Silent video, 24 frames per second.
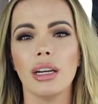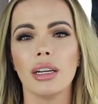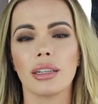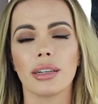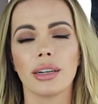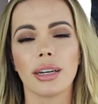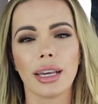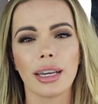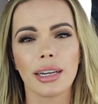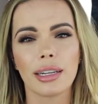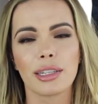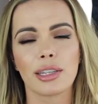
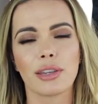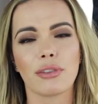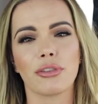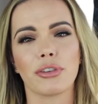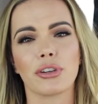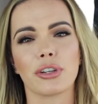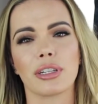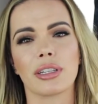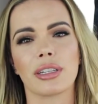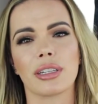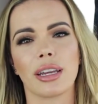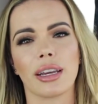Today is the
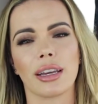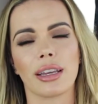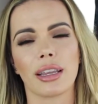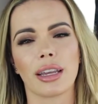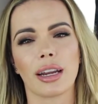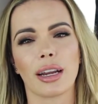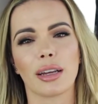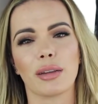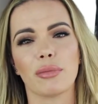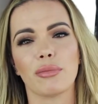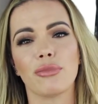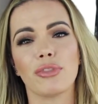first day that
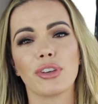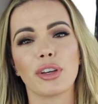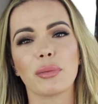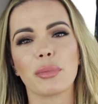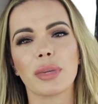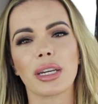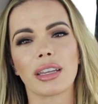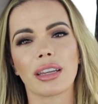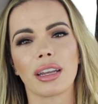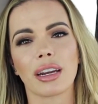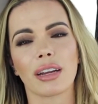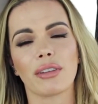I'm
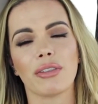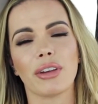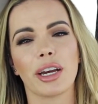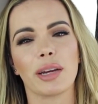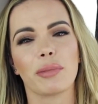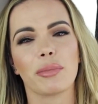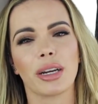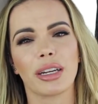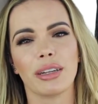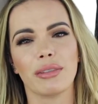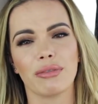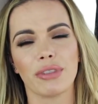filming that I've had
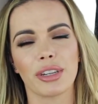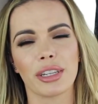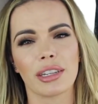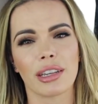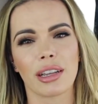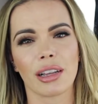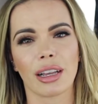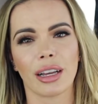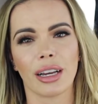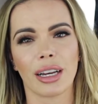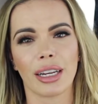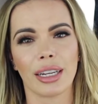my
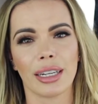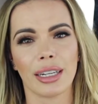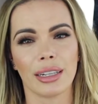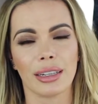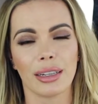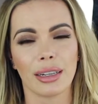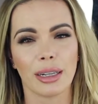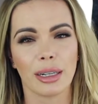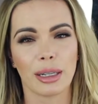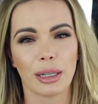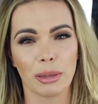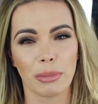
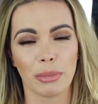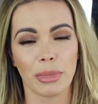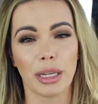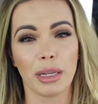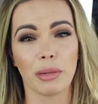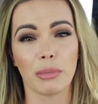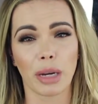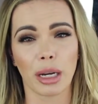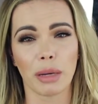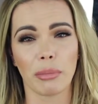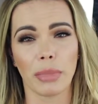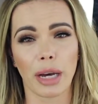Invisalign
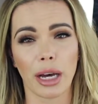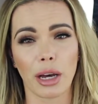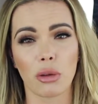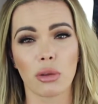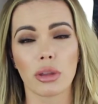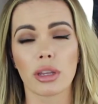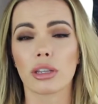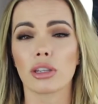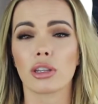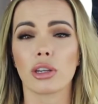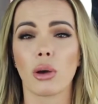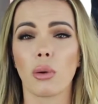in my
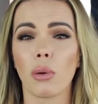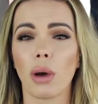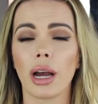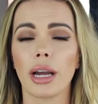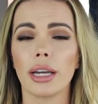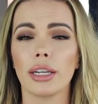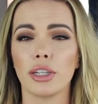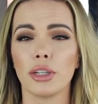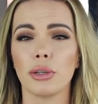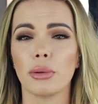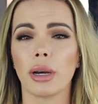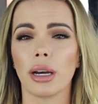mouth, so
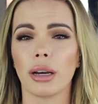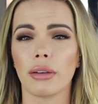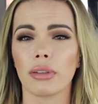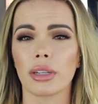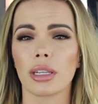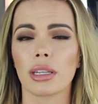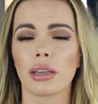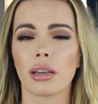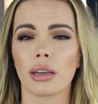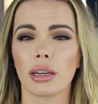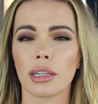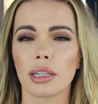I do have a
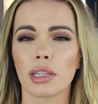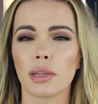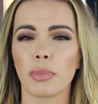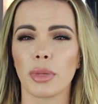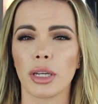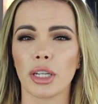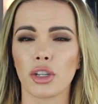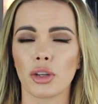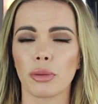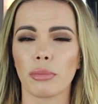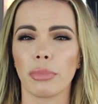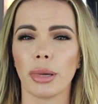slight
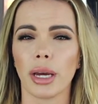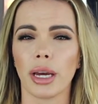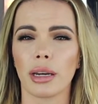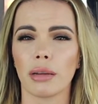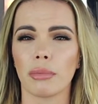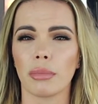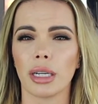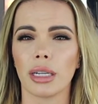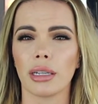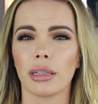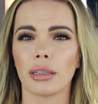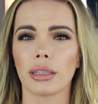speech
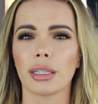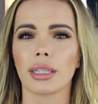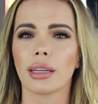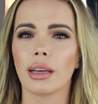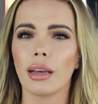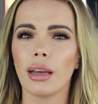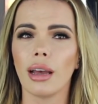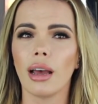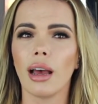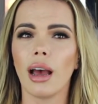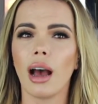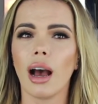impediment.
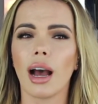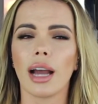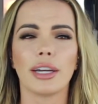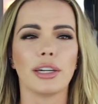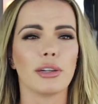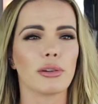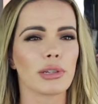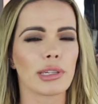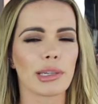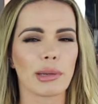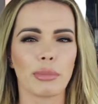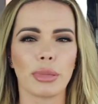I
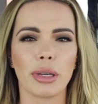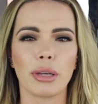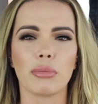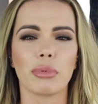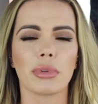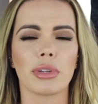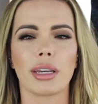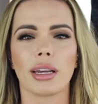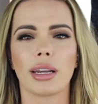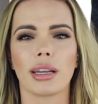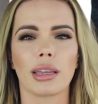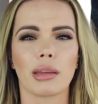know some people
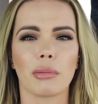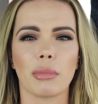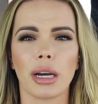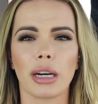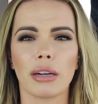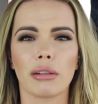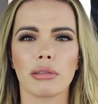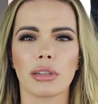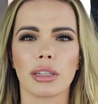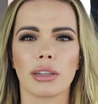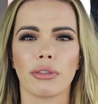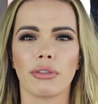take them
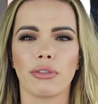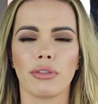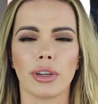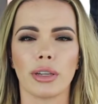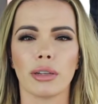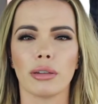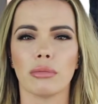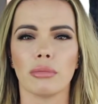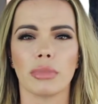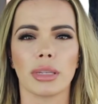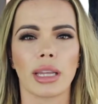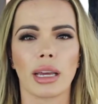out to
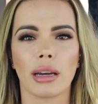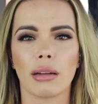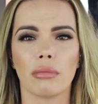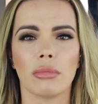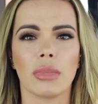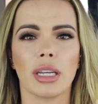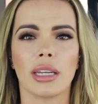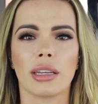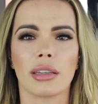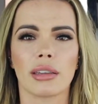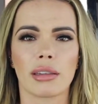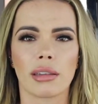film, but that
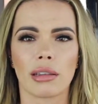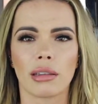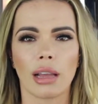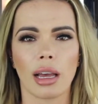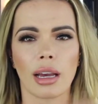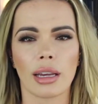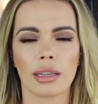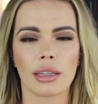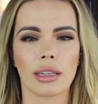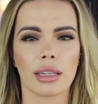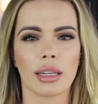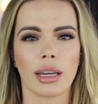means
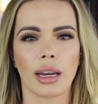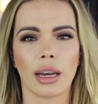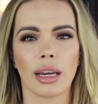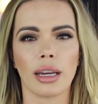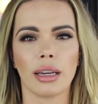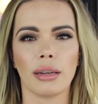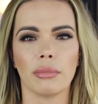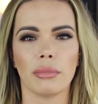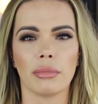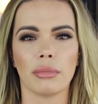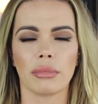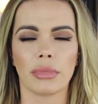less
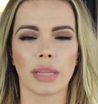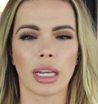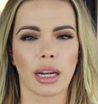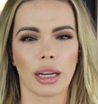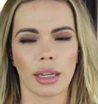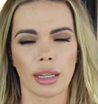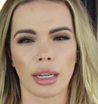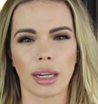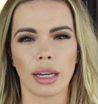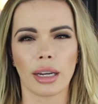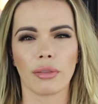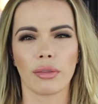time that I
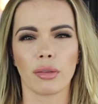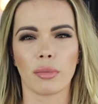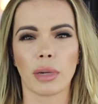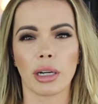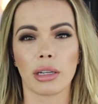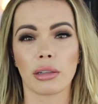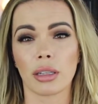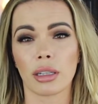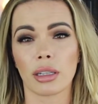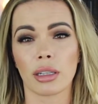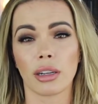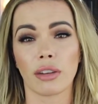can have them
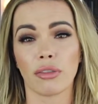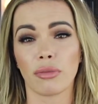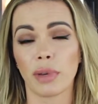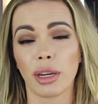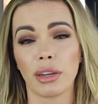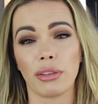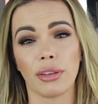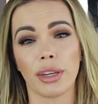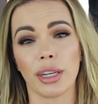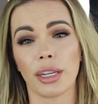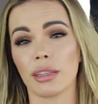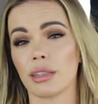out to stuff my
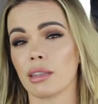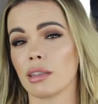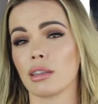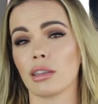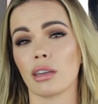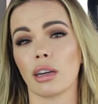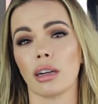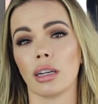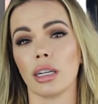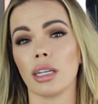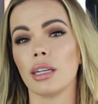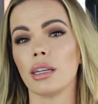face, and
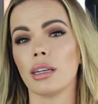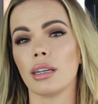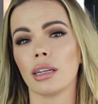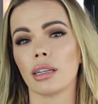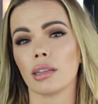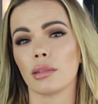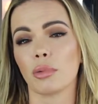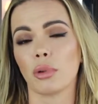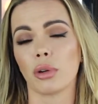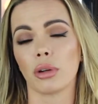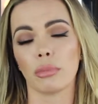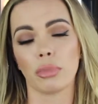sorry,
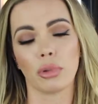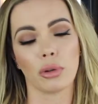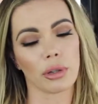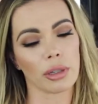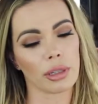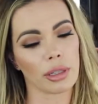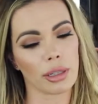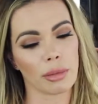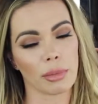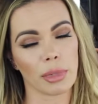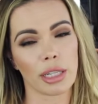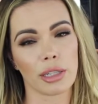eating's more
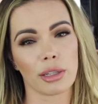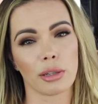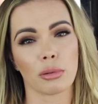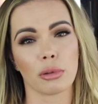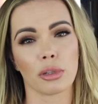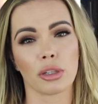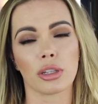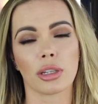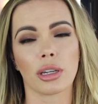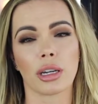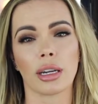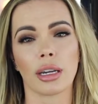important to me, so we're
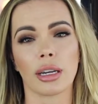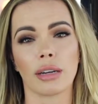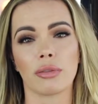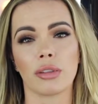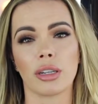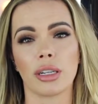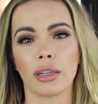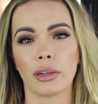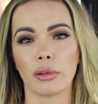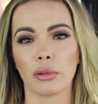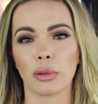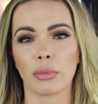just gonna have to
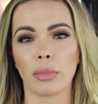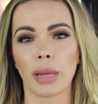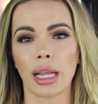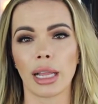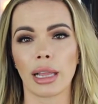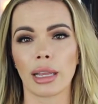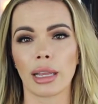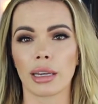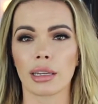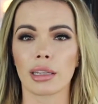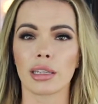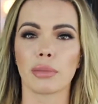deal with my
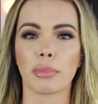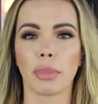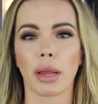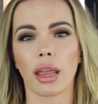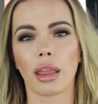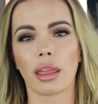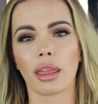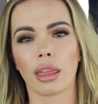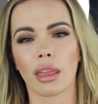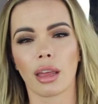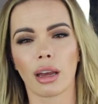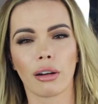lisp.
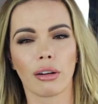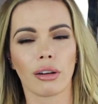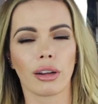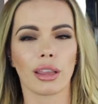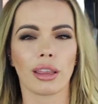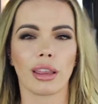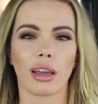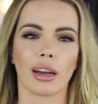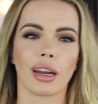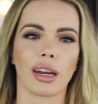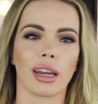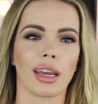Thucker and
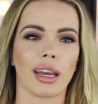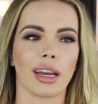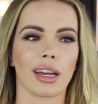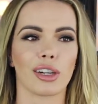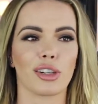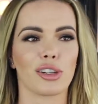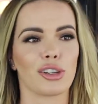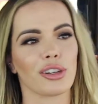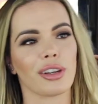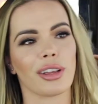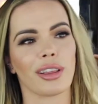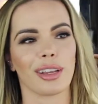
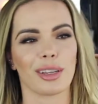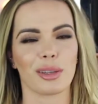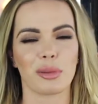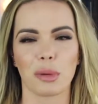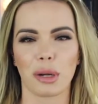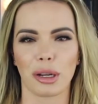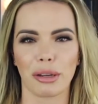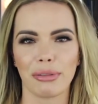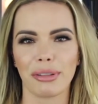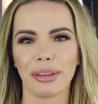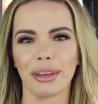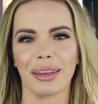thuckatash, that's what
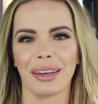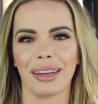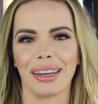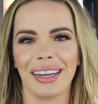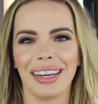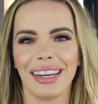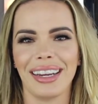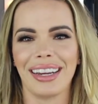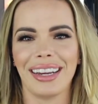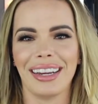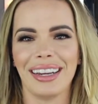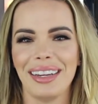I feel
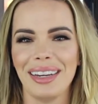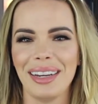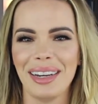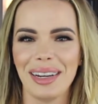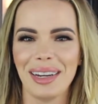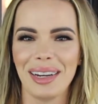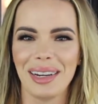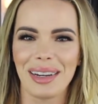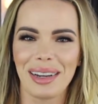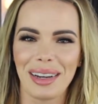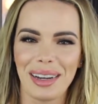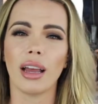like.
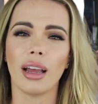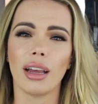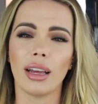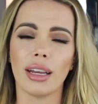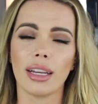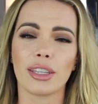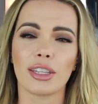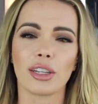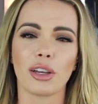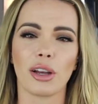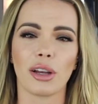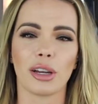
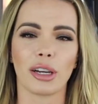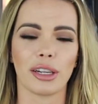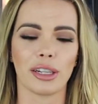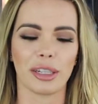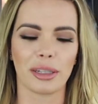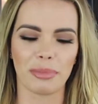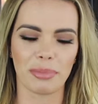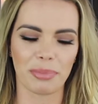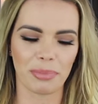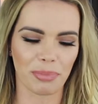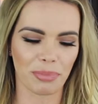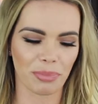It's all
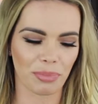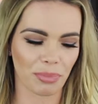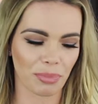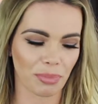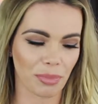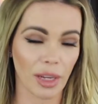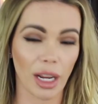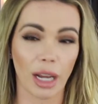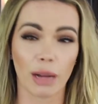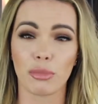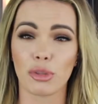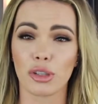good.
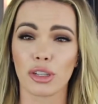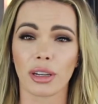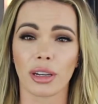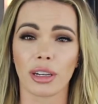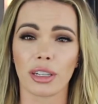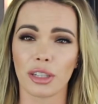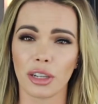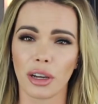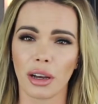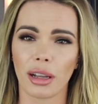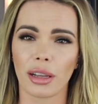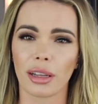I'm just going to
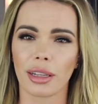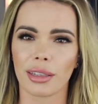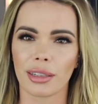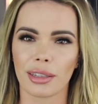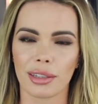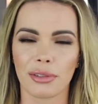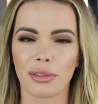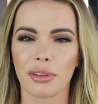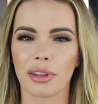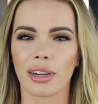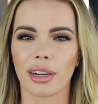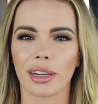talk like
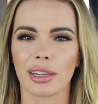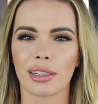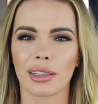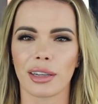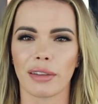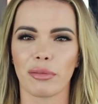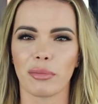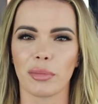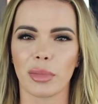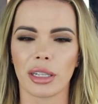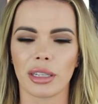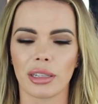this for the next
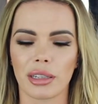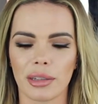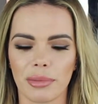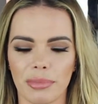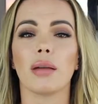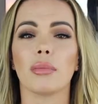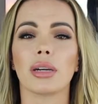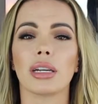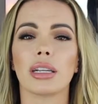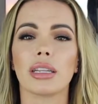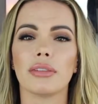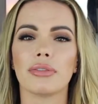7 months. I'm
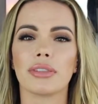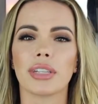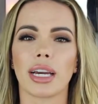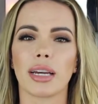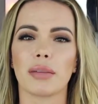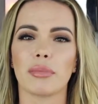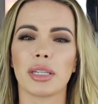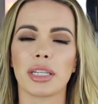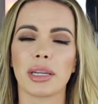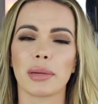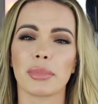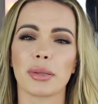going to leave
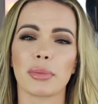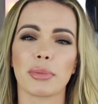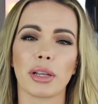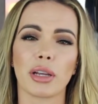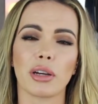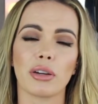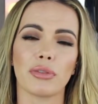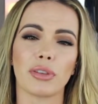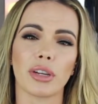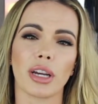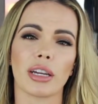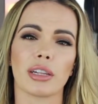timestamps below
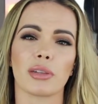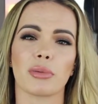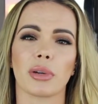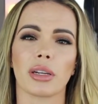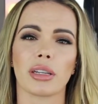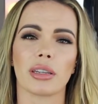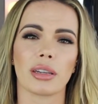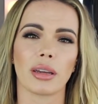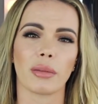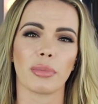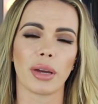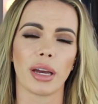if you guys want
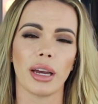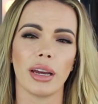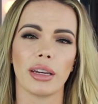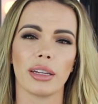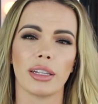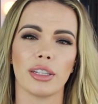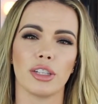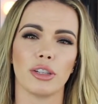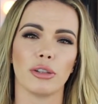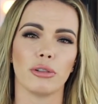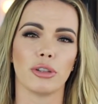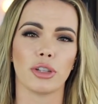to skip
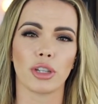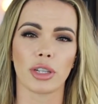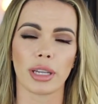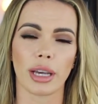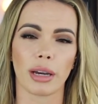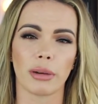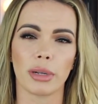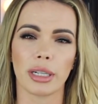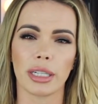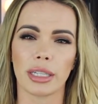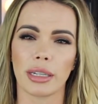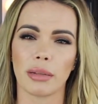ahead to just
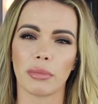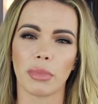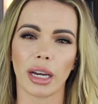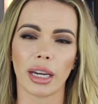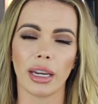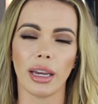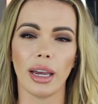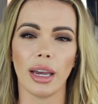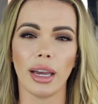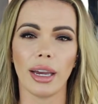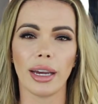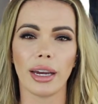how I did my
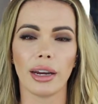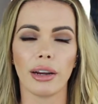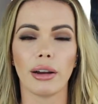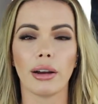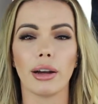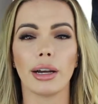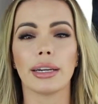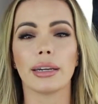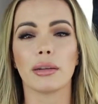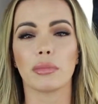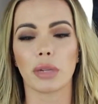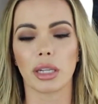hair,
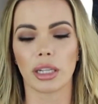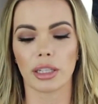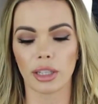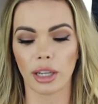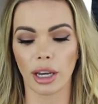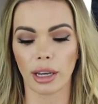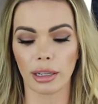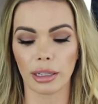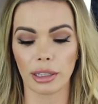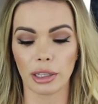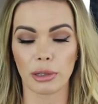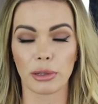and I'm going to
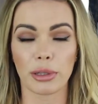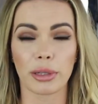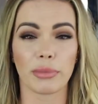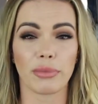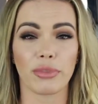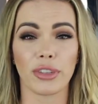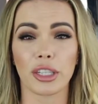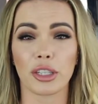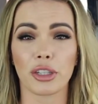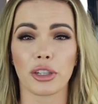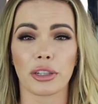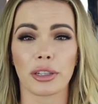tell you some
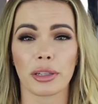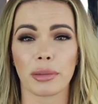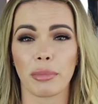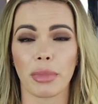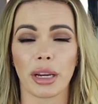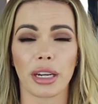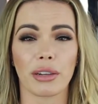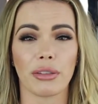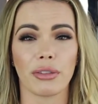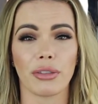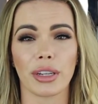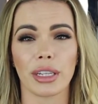features and
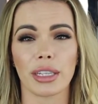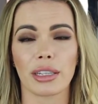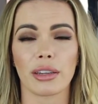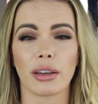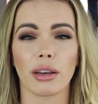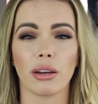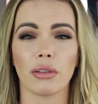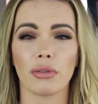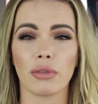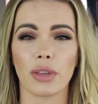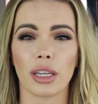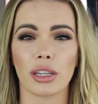benefits
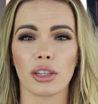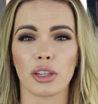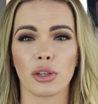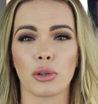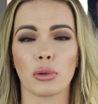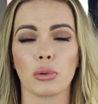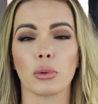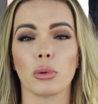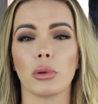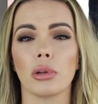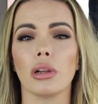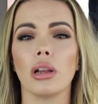of this
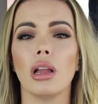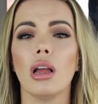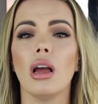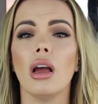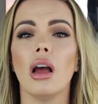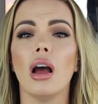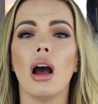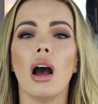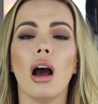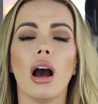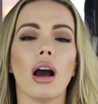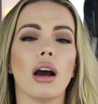tool.
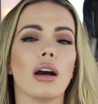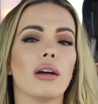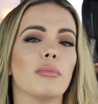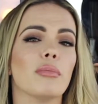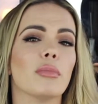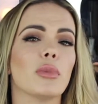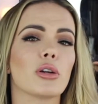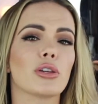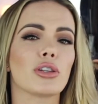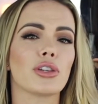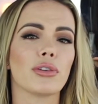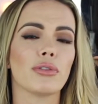
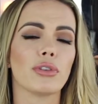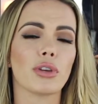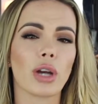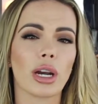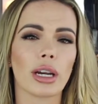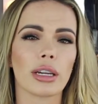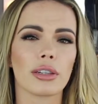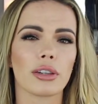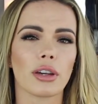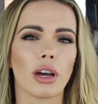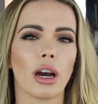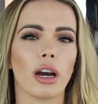Most of you
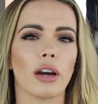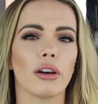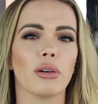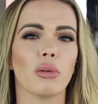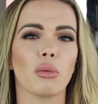guys are